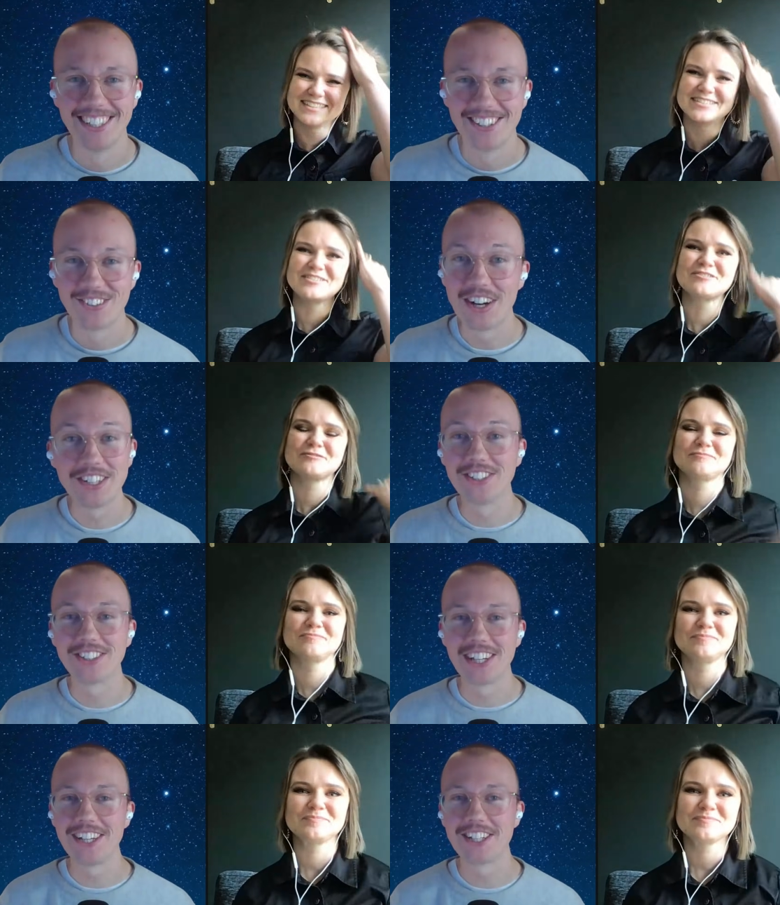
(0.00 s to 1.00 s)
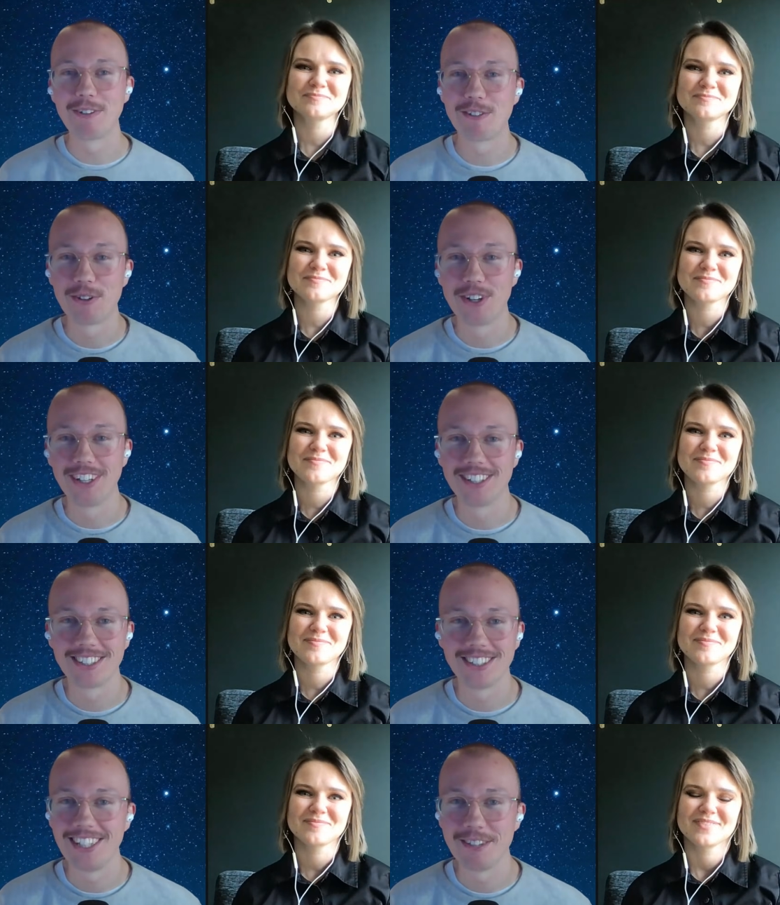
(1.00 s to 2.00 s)
Speaker 1: Rachel, thank you so much for joining us.
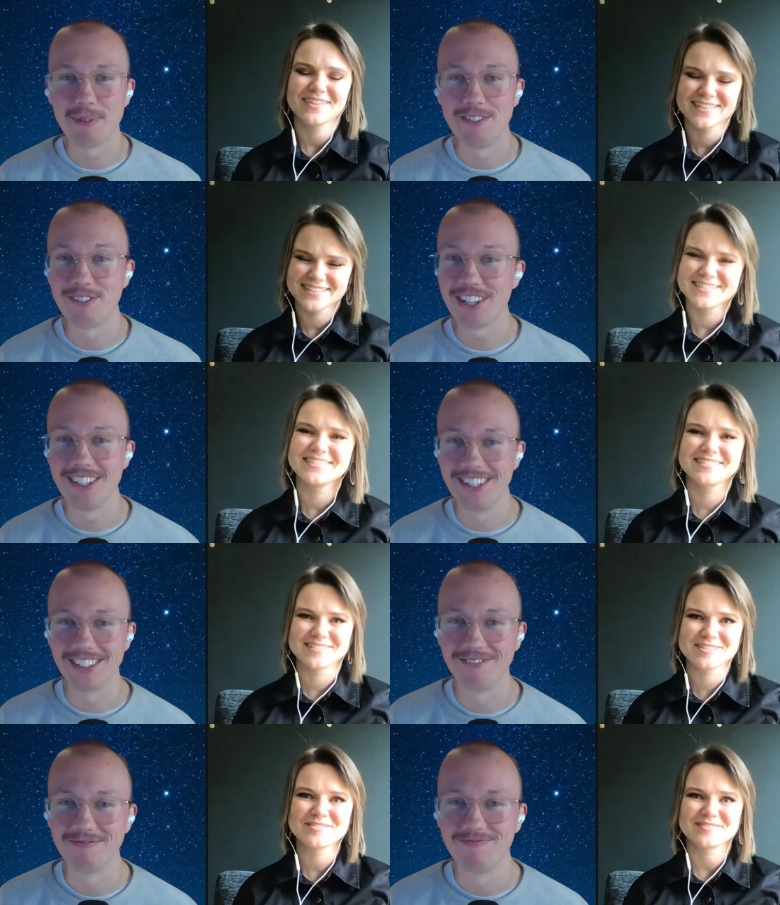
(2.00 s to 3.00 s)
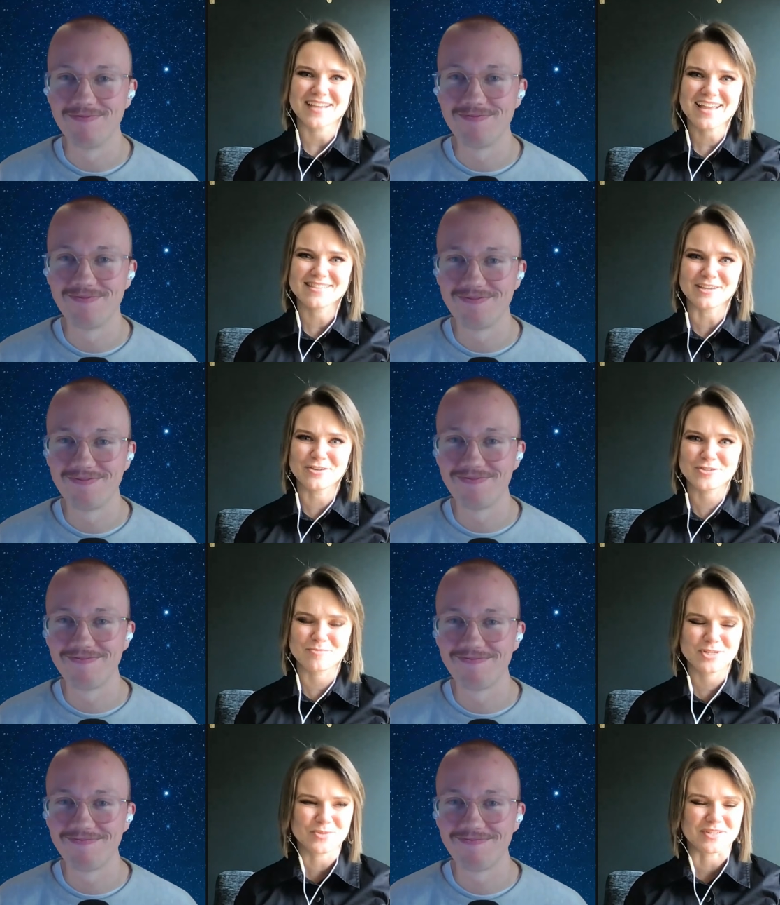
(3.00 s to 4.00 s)
It's been fascinating.
Speaker 2: Yeah, thank you so
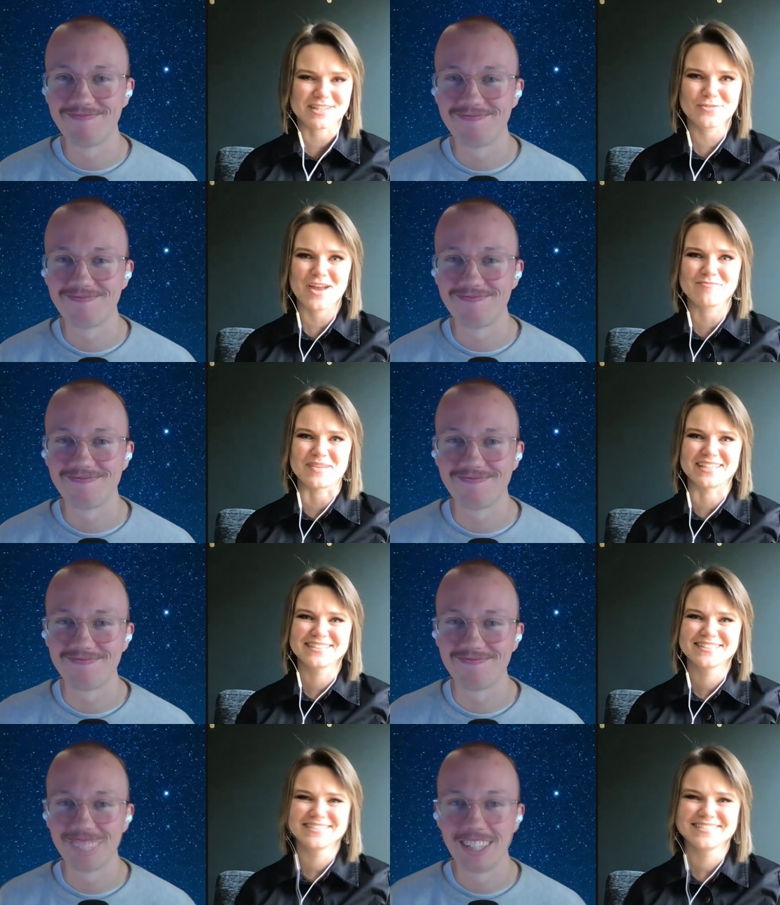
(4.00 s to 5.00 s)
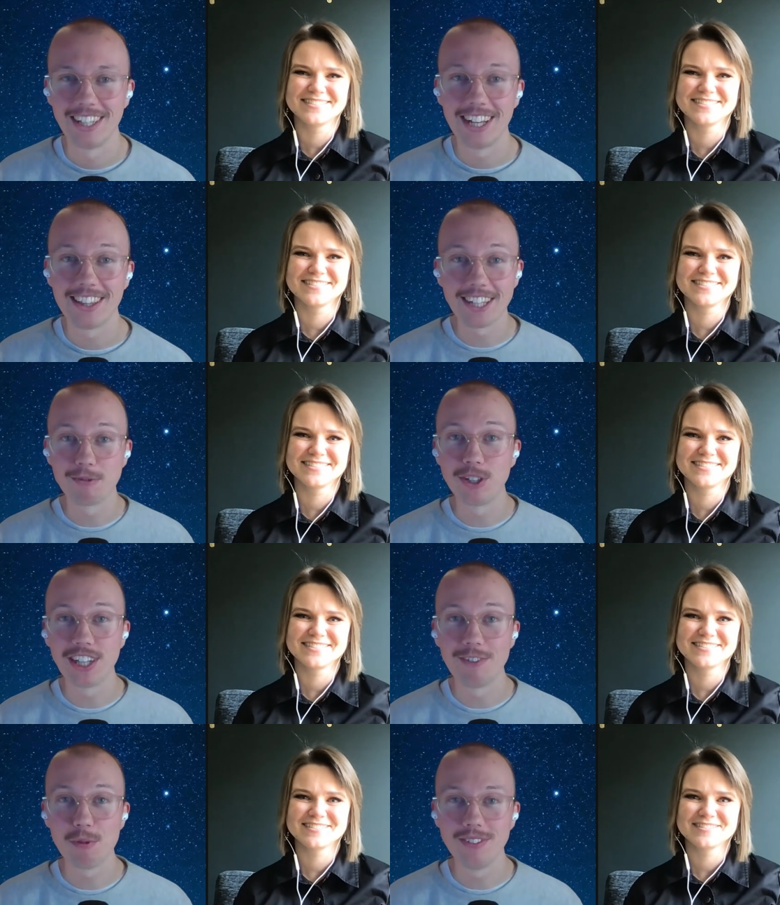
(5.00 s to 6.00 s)
much, Well, Thanks for having me.
Speaker 1: And thanks for watching,
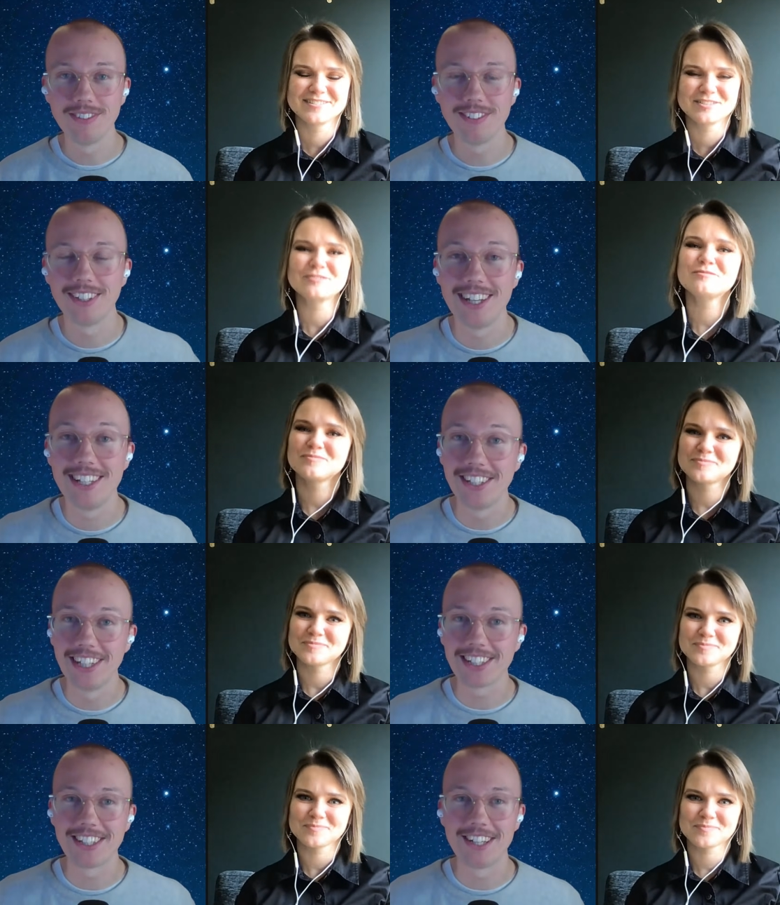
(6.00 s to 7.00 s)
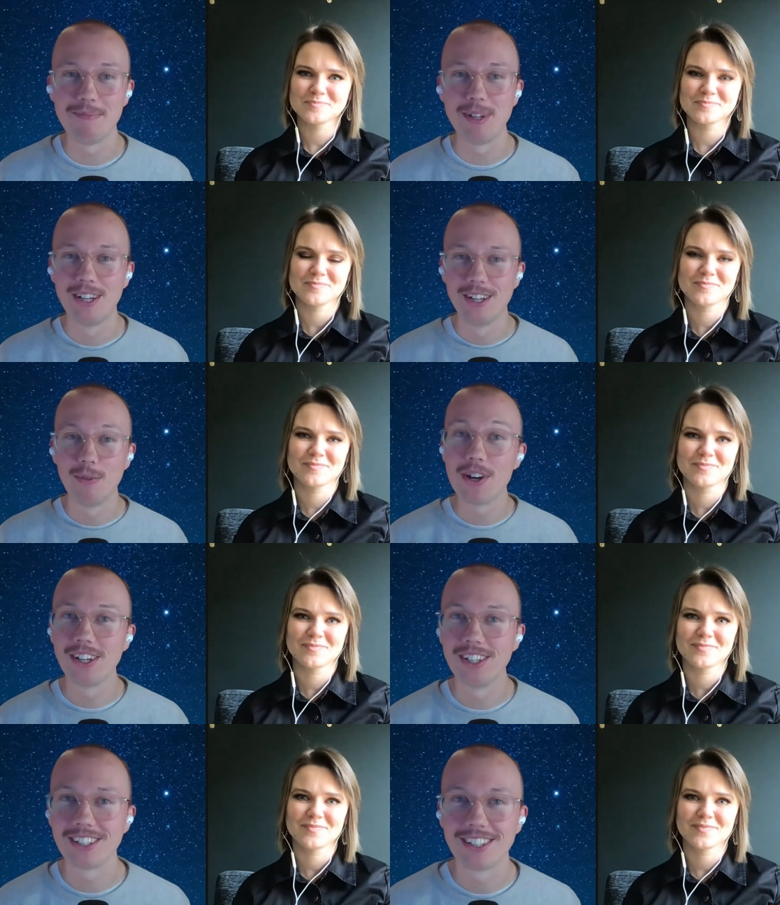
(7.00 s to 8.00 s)
everyone. Until next time, one
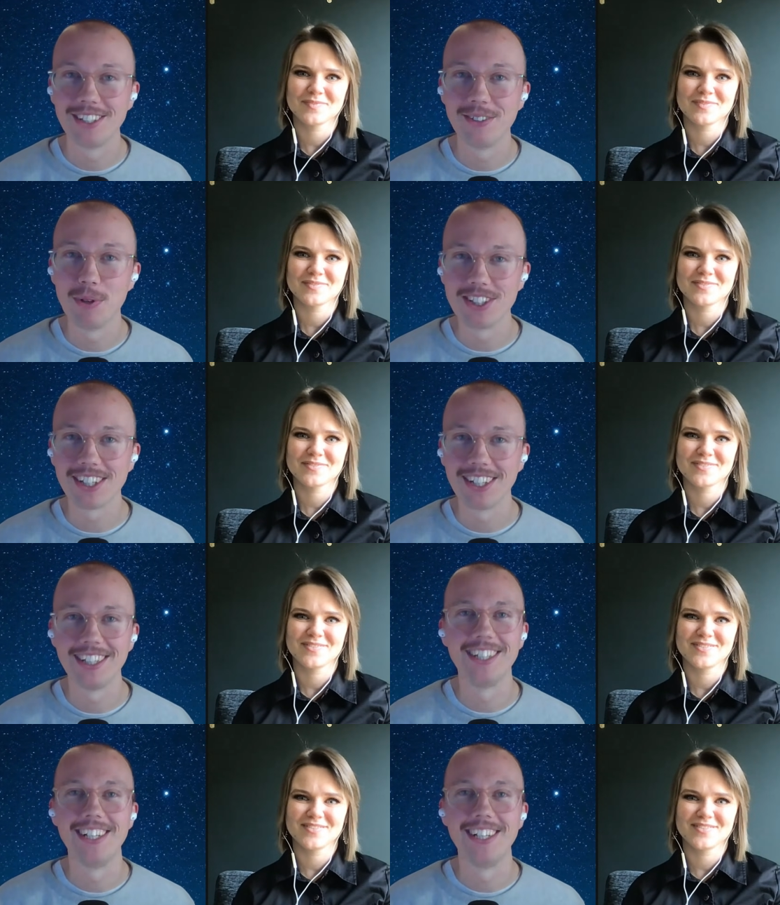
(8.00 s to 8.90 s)
Earth, one sky,